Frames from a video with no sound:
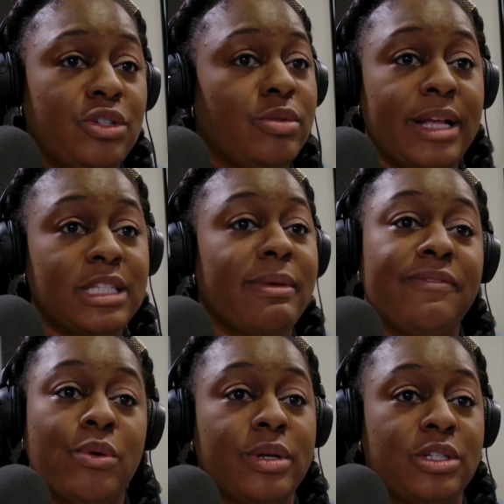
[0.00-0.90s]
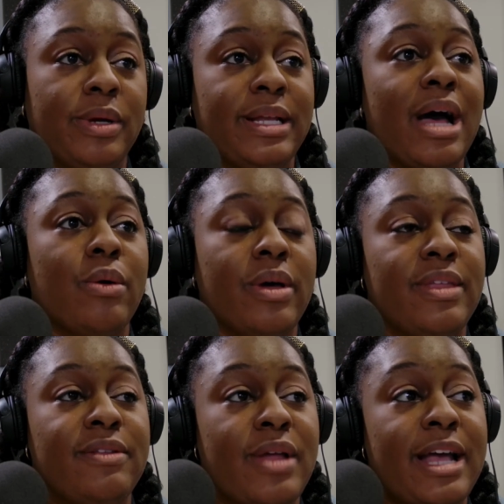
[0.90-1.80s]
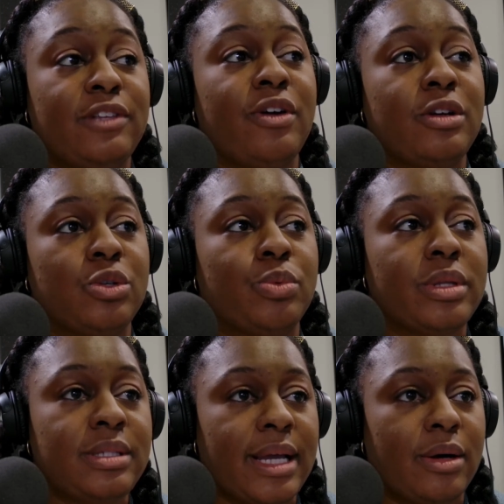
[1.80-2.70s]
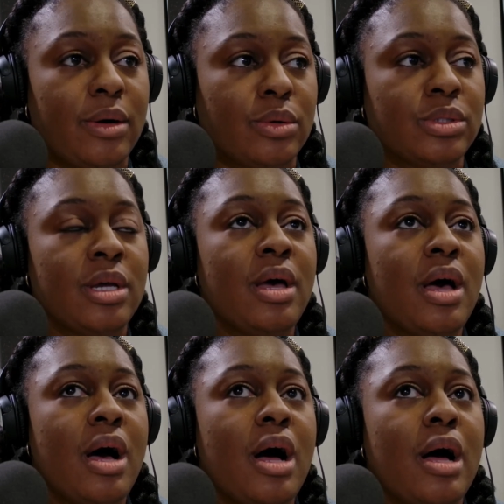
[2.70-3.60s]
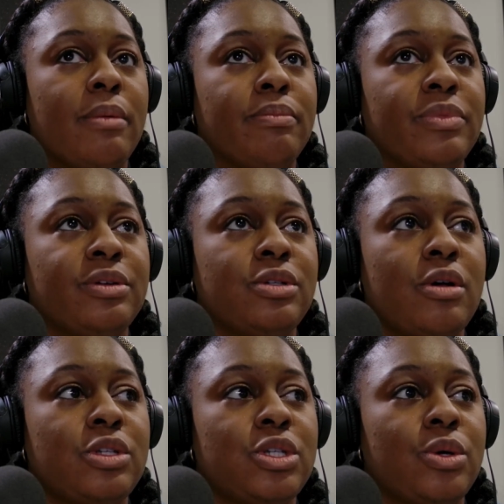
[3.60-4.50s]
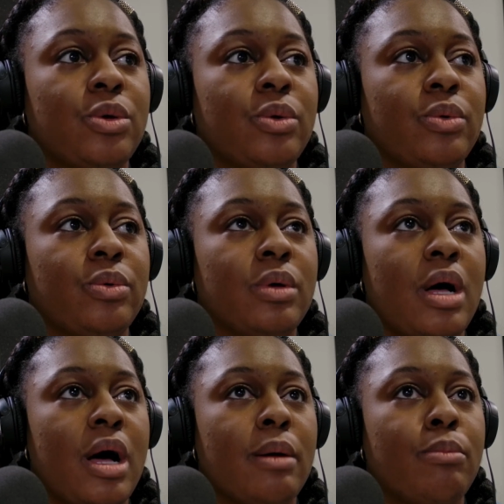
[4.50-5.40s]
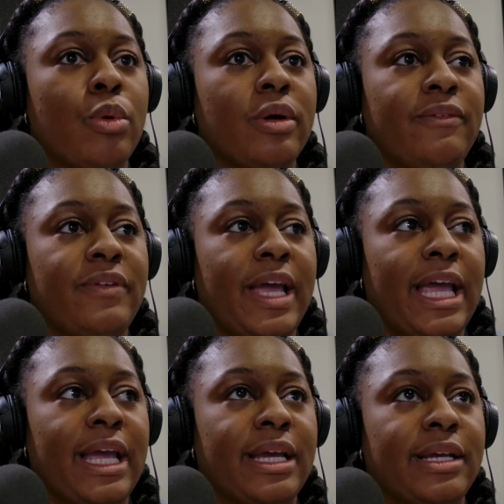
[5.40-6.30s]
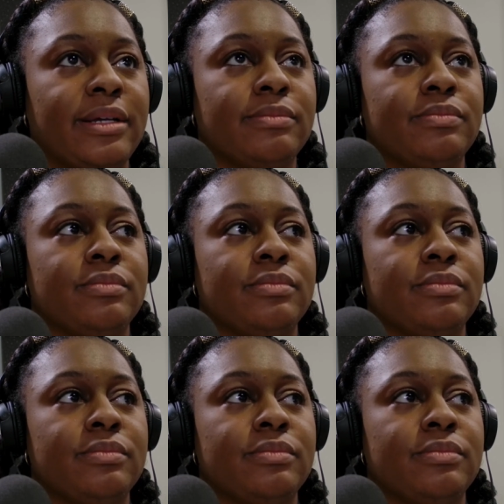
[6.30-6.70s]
so that's my focus right now. And then as far as the real estate goes, there's also more of a